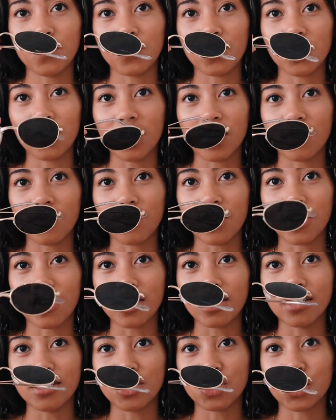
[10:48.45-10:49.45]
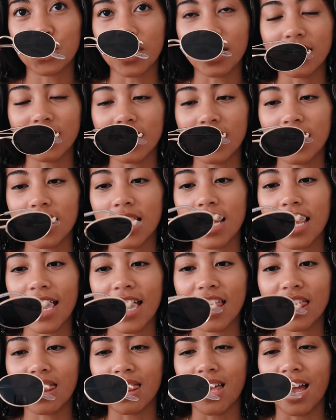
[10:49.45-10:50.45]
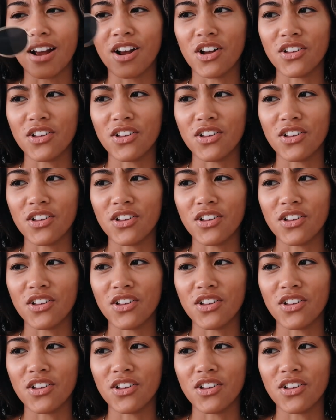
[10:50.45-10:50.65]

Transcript: They're like very trendy, and I